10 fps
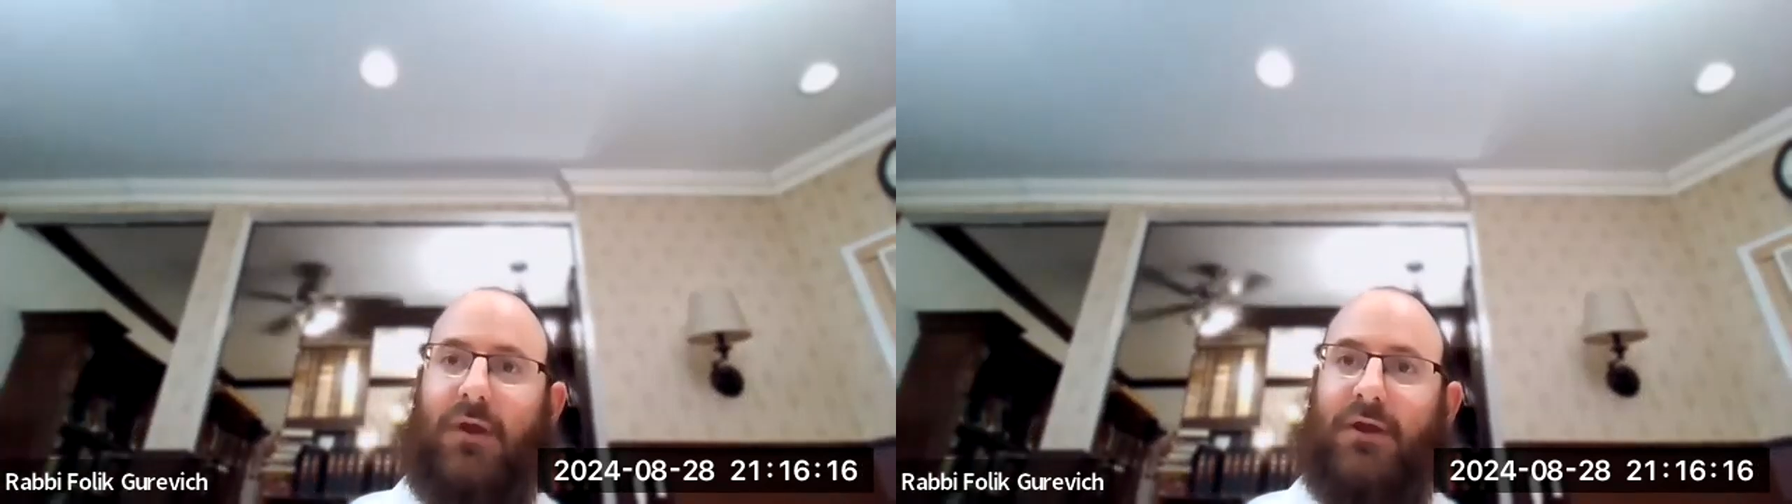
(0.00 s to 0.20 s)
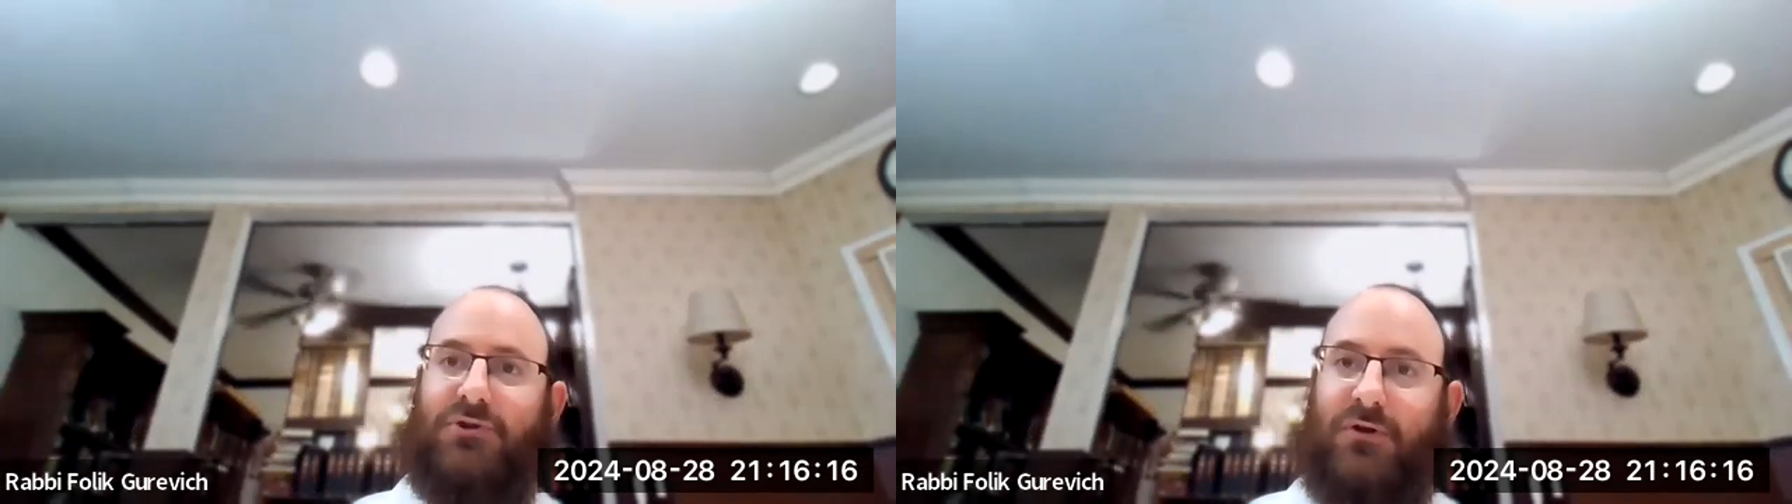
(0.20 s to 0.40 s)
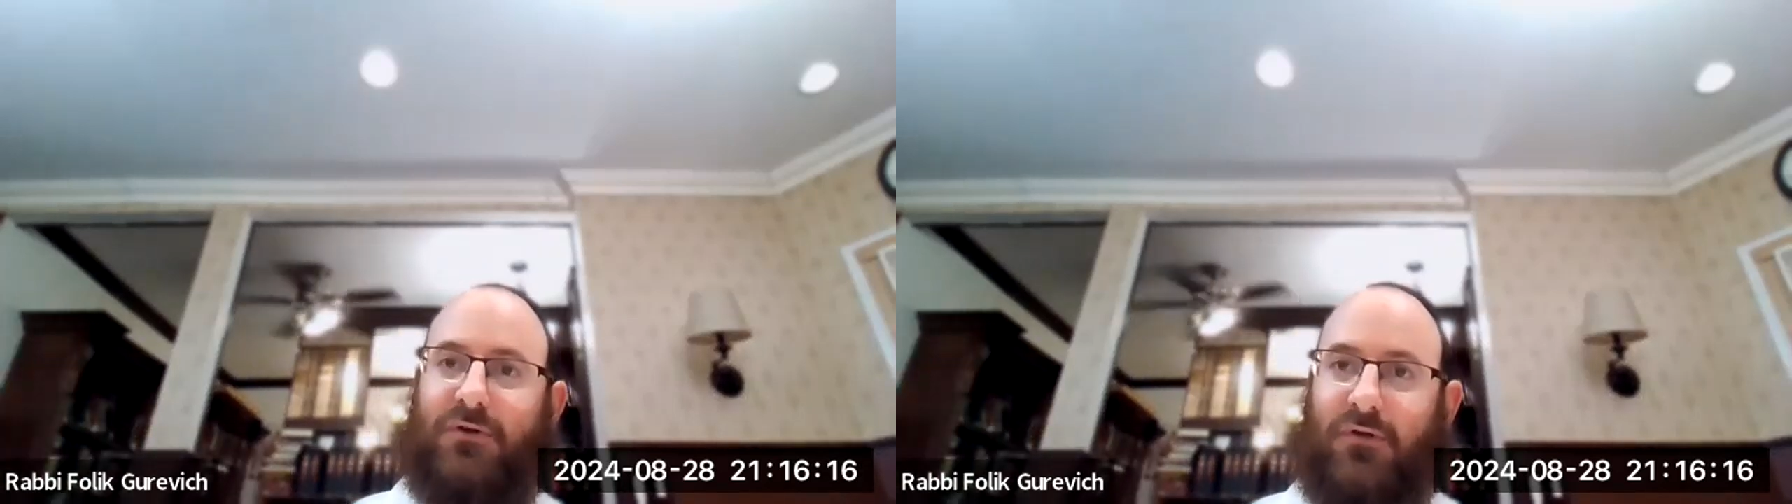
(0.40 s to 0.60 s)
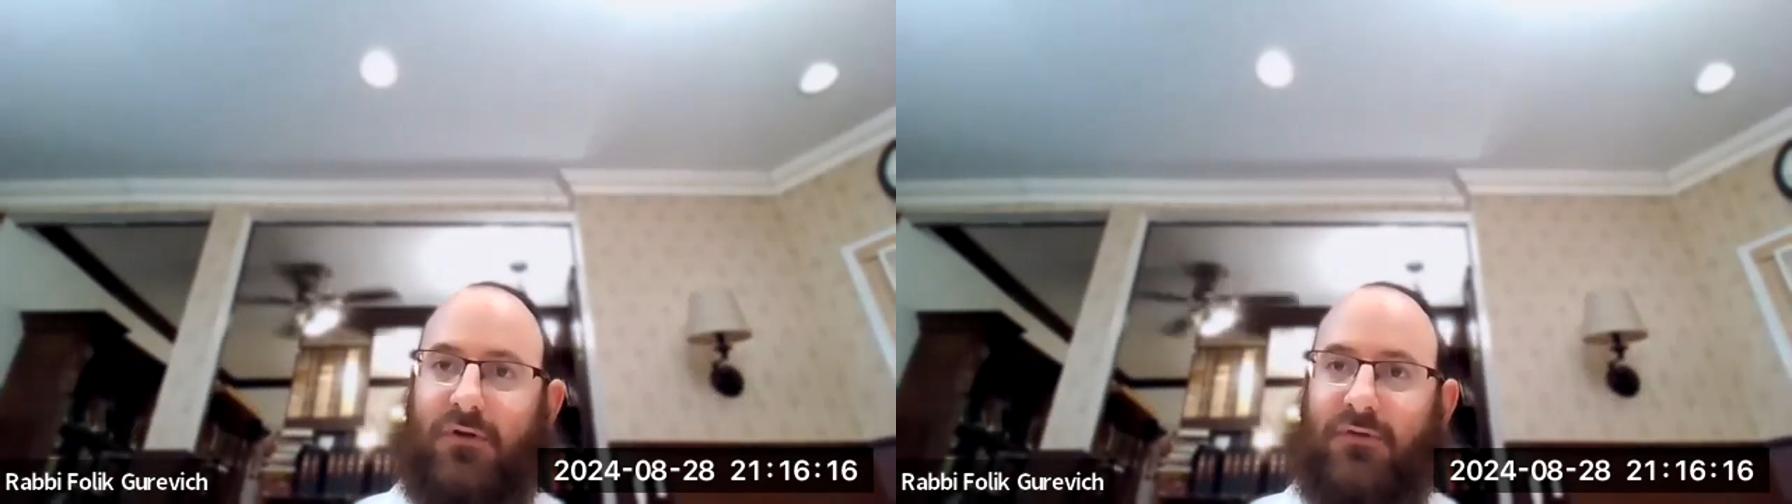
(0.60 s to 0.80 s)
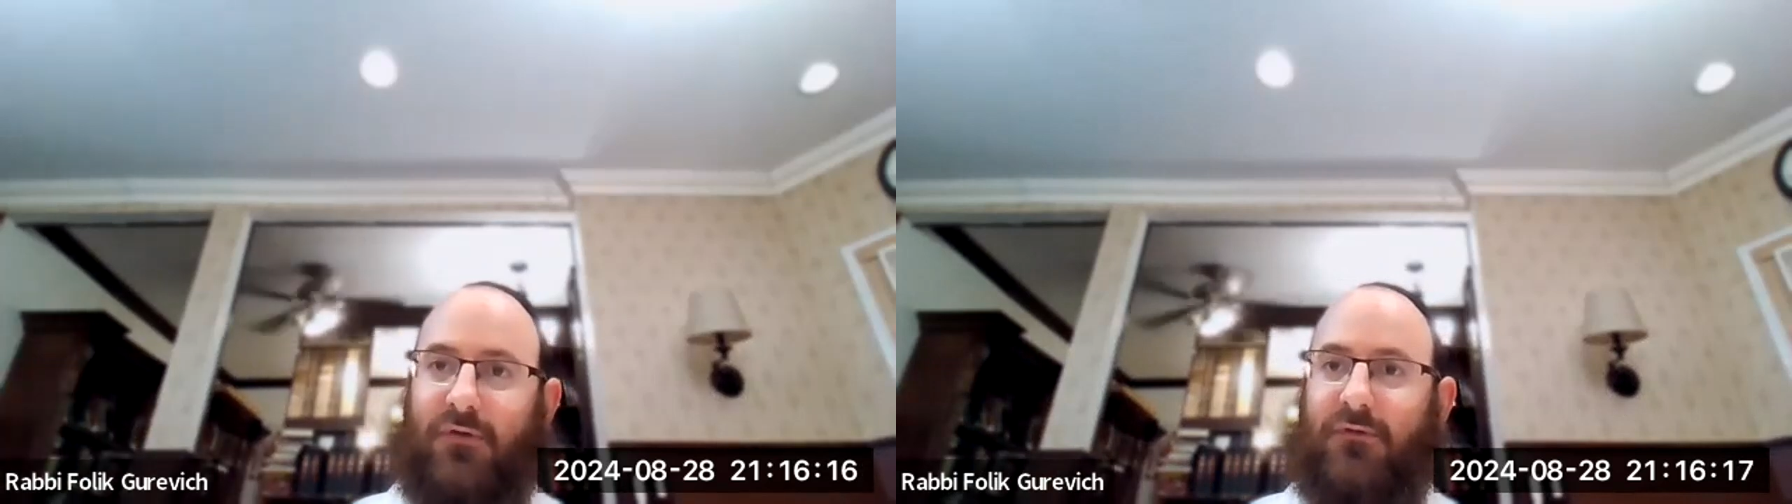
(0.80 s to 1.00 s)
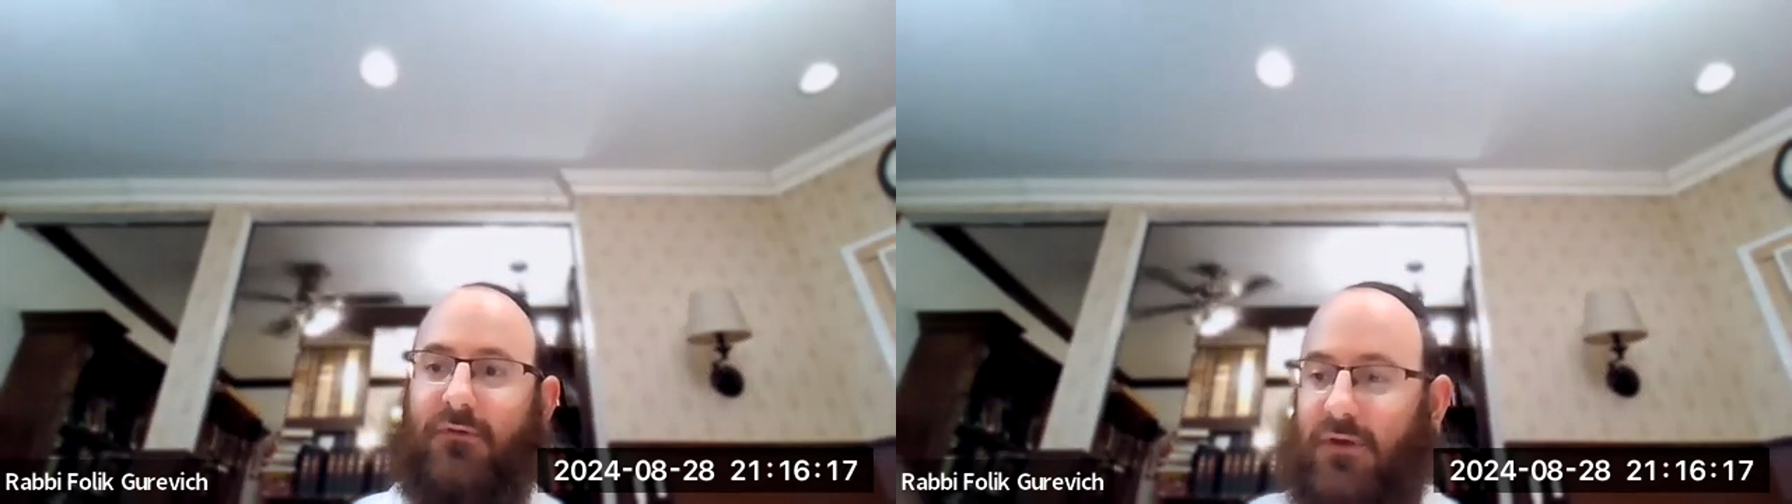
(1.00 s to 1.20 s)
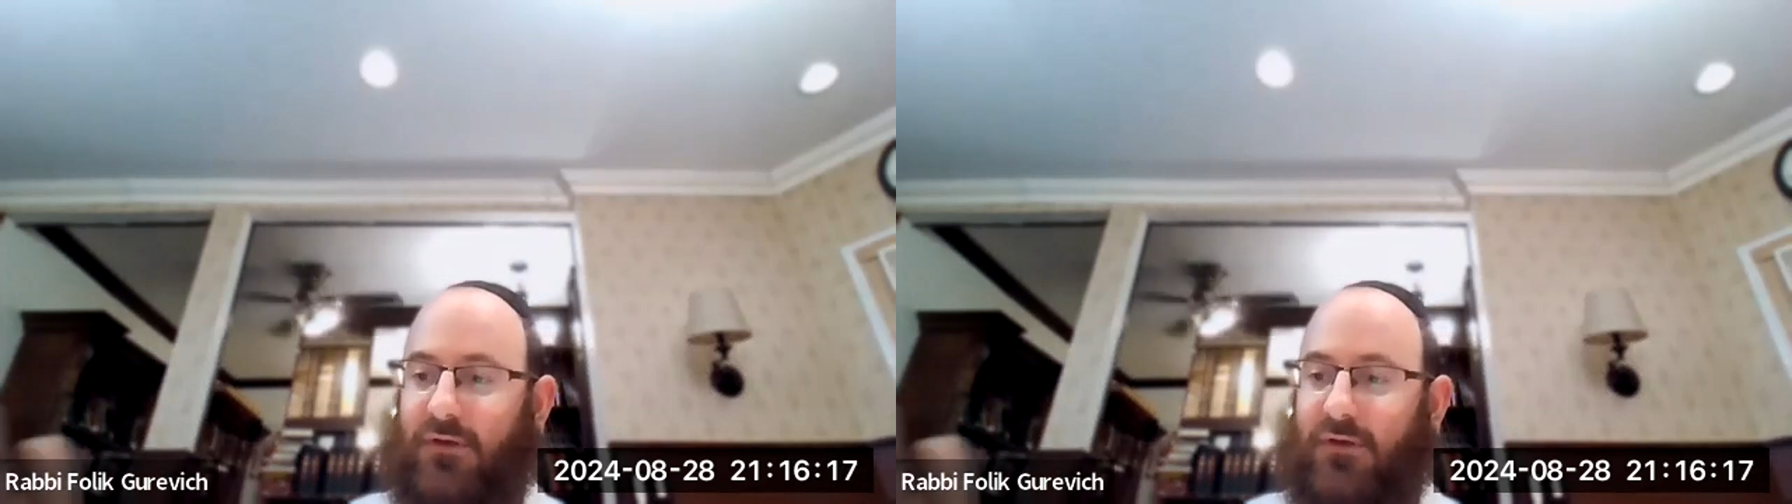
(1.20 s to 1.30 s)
creation to exist,